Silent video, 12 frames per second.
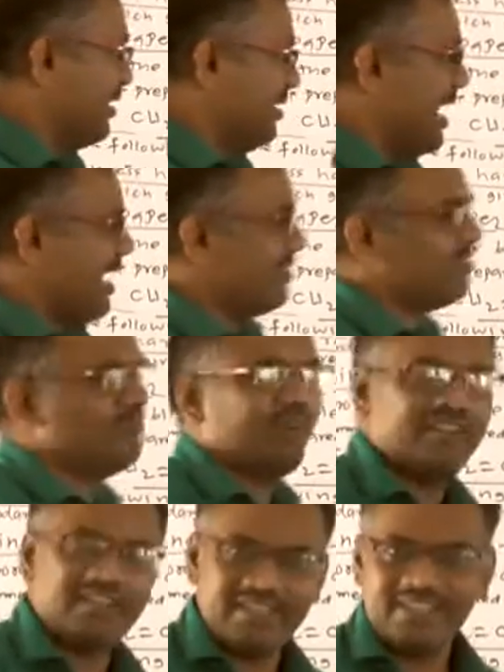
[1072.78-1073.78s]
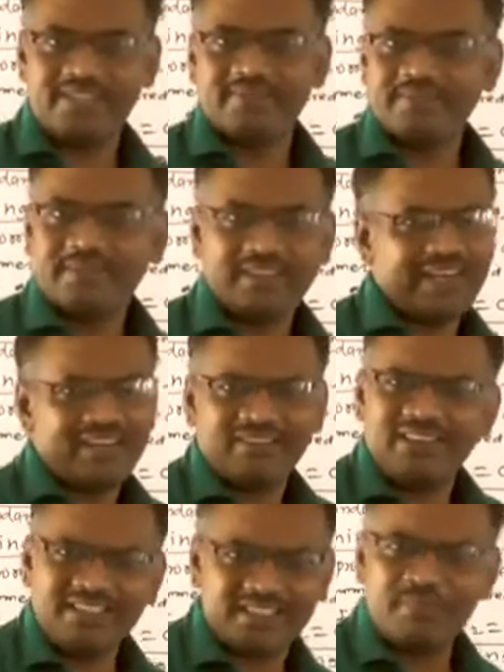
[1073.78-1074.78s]
last one, D. Right?
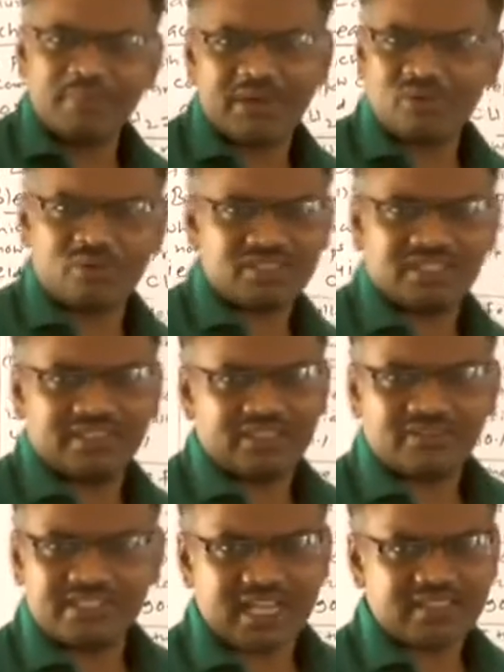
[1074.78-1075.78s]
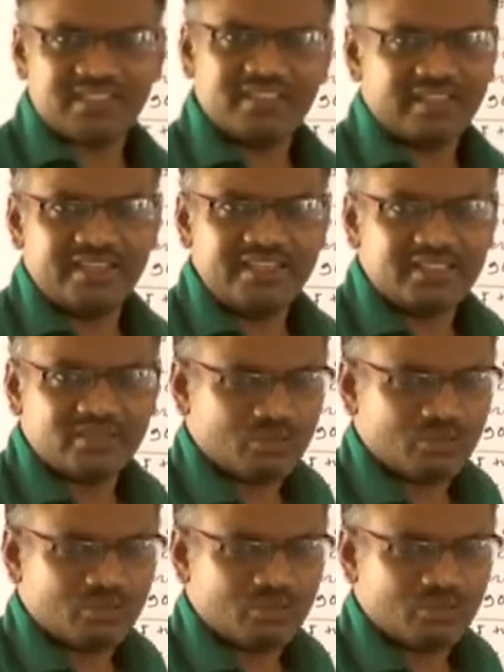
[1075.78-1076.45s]
Very simple question that was asked in the NEET